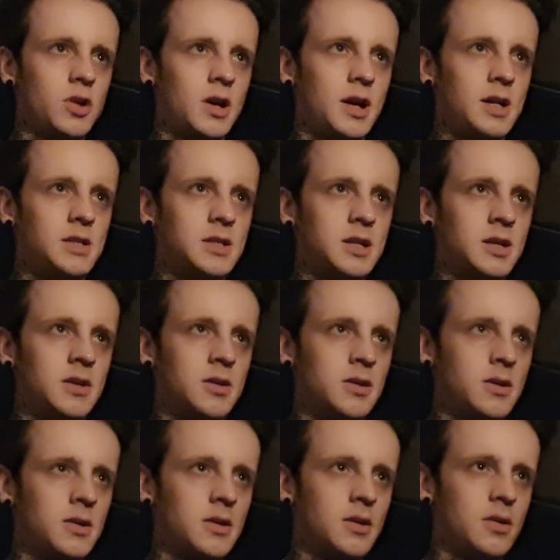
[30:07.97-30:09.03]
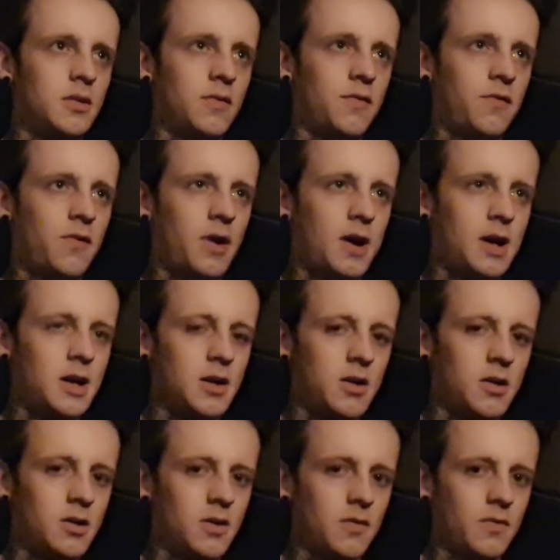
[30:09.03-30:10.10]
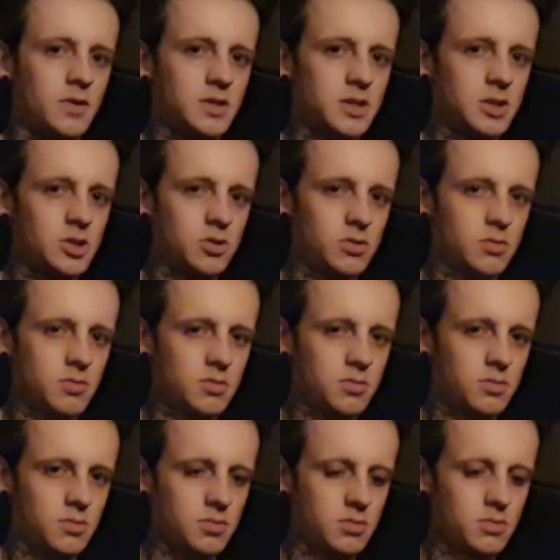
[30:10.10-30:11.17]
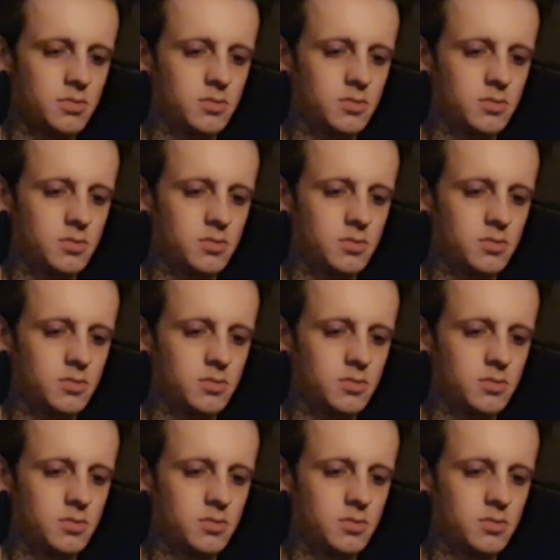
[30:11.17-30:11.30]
visualizing the fire of the sigil